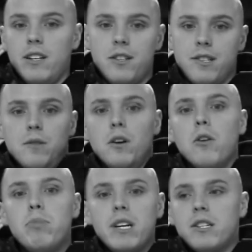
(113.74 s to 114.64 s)
it just a
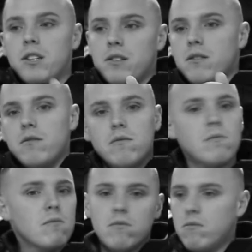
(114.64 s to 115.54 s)
little bit. Just,
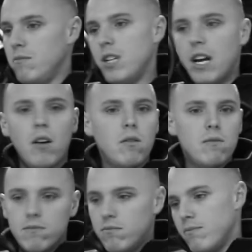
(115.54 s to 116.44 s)

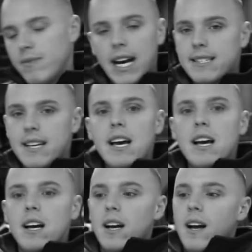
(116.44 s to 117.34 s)
that's
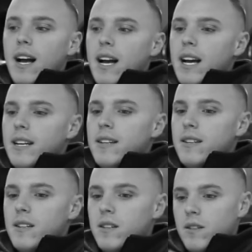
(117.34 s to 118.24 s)
it. And
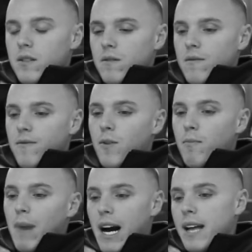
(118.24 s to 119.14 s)
for
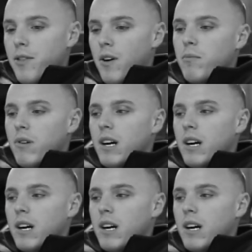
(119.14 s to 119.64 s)
my thought